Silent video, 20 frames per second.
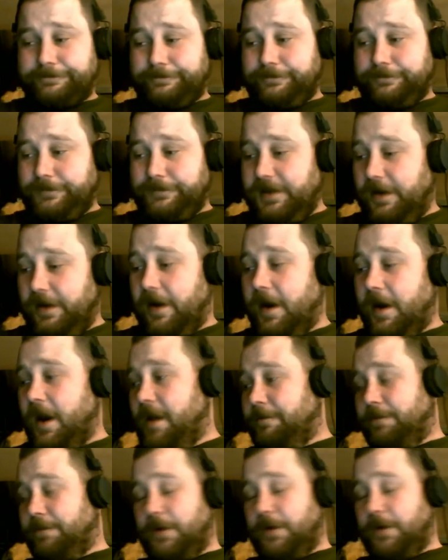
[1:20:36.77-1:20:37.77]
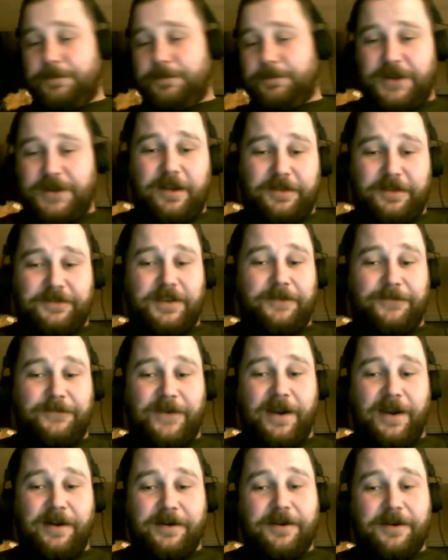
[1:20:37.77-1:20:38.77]
All right, pull up a chair. Let's get a
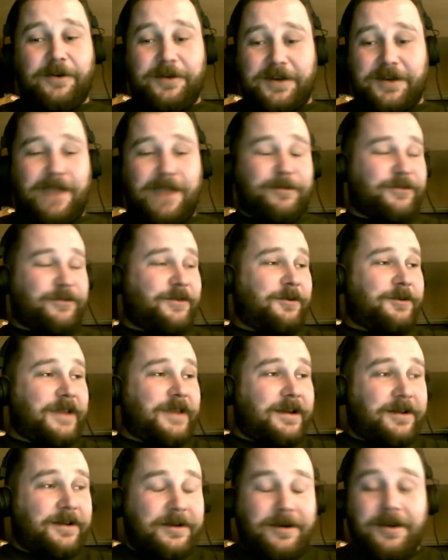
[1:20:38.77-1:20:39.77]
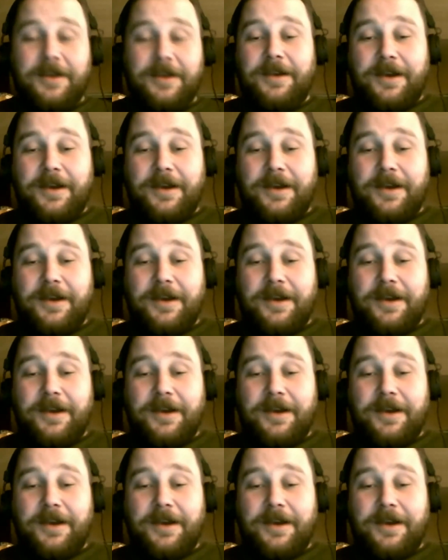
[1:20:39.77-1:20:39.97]
fire going. Damn, it's cold out here.